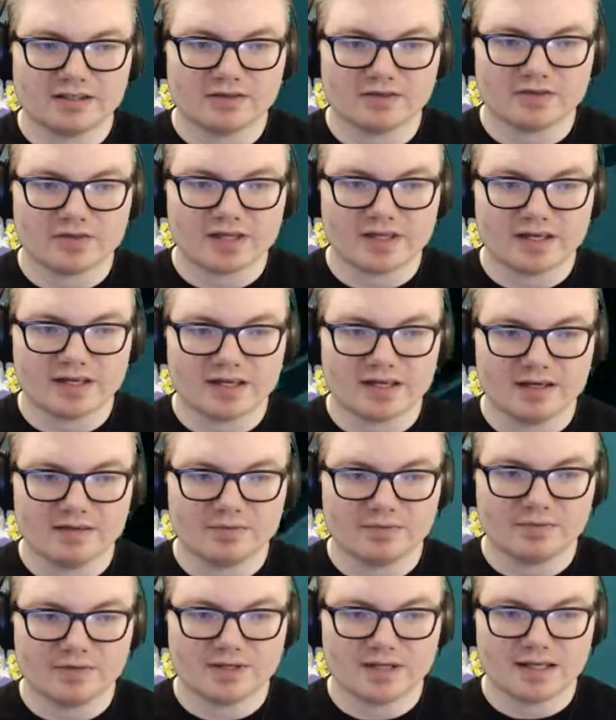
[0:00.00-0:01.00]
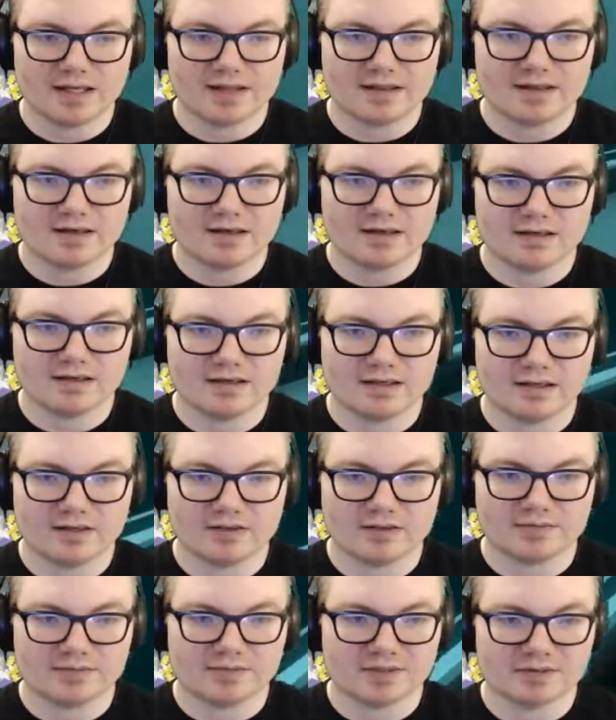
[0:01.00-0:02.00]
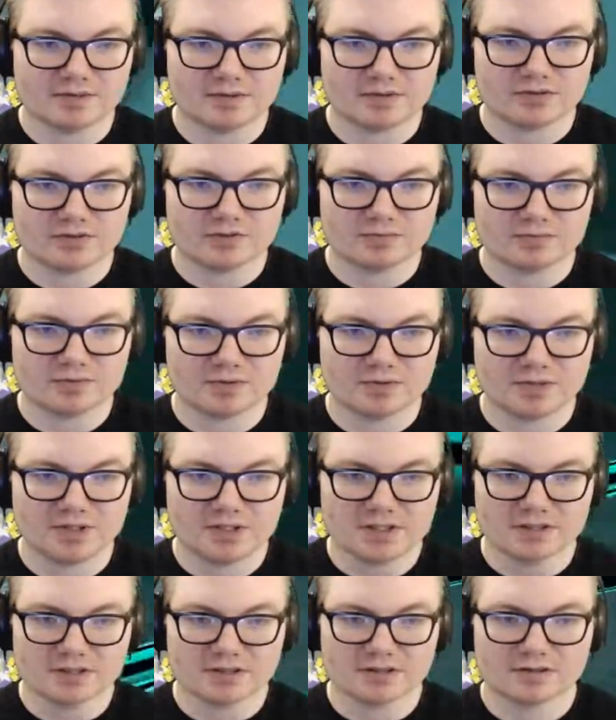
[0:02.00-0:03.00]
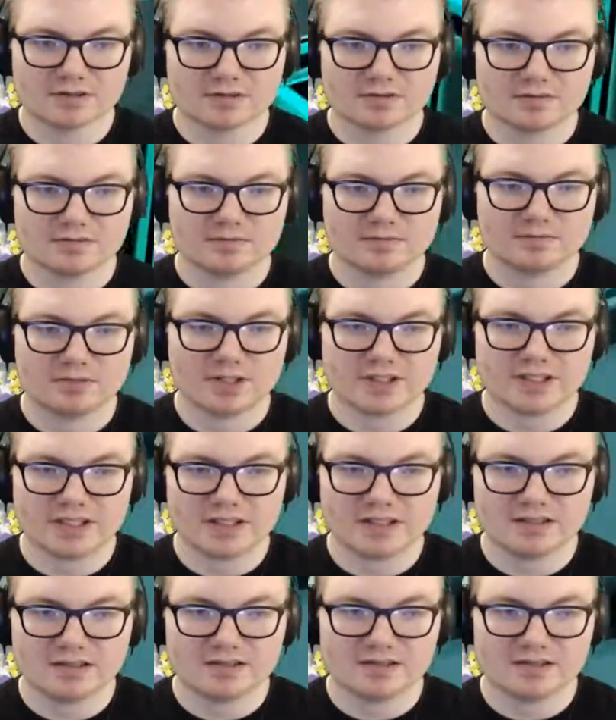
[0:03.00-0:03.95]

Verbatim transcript: know that, but I thought now I'd be able to jump up here. Why can't